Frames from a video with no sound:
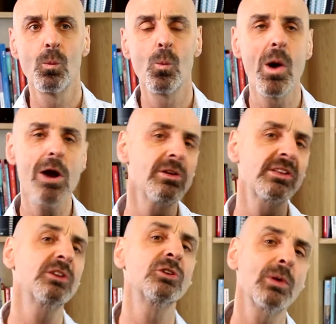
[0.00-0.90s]
Where are
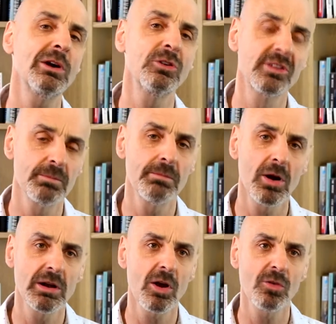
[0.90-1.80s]
situations in my
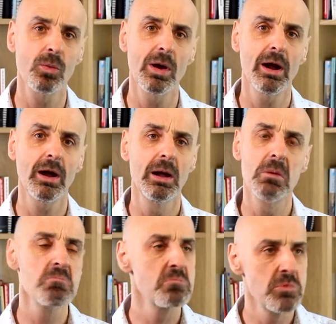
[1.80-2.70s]
life where,
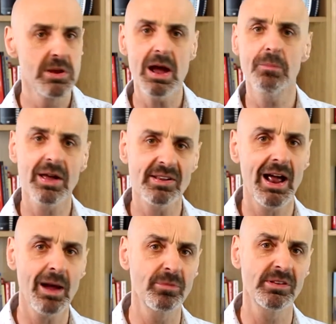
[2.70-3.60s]
yep, that's
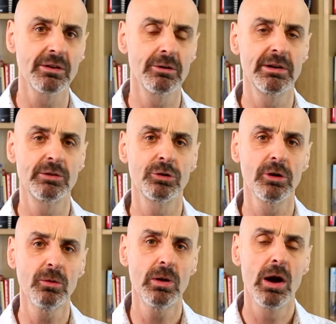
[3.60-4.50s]
absolutely
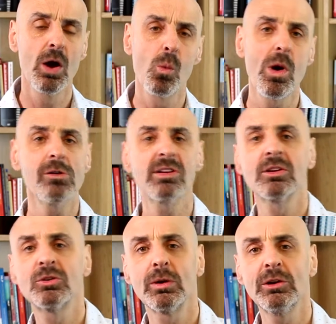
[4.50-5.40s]
true? Where are
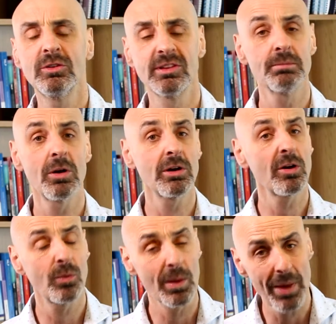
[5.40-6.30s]
situations in my
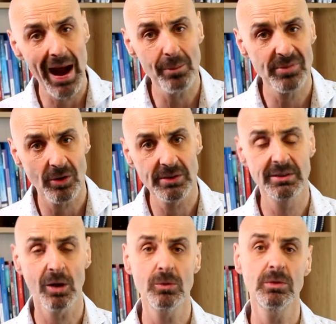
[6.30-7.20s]
life where perhaps I
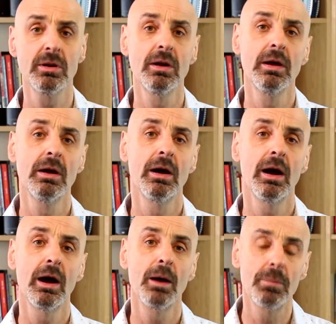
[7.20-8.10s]
don't
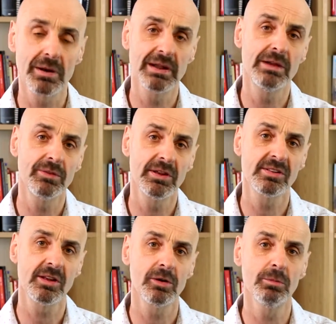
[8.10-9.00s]
believe this
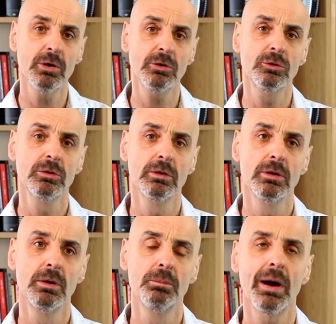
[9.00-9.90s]
so much?
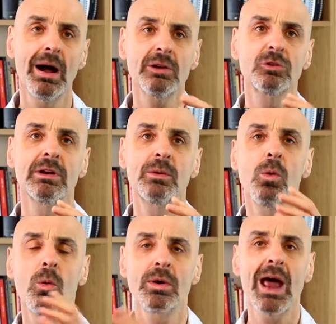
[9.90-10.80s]
But actually
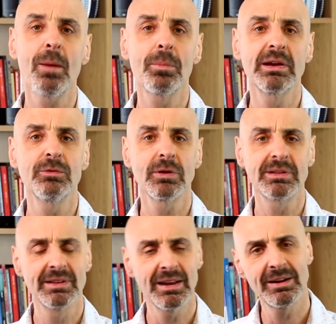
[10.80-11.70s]
what would happen if I
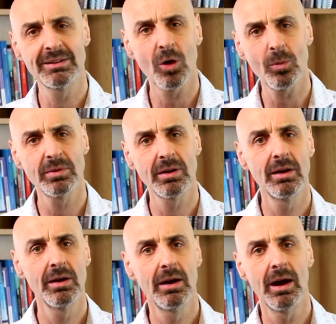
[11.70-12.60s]
did adopt
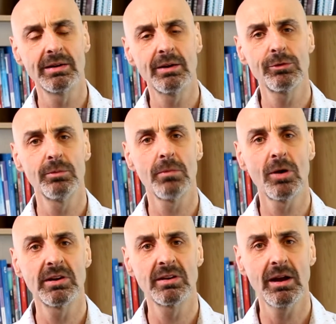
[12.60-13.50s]
a different
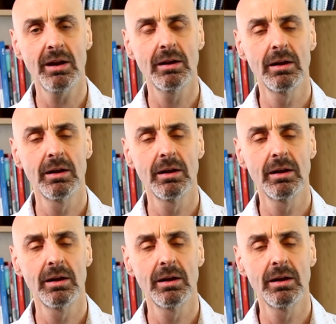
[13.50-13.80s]
mindset?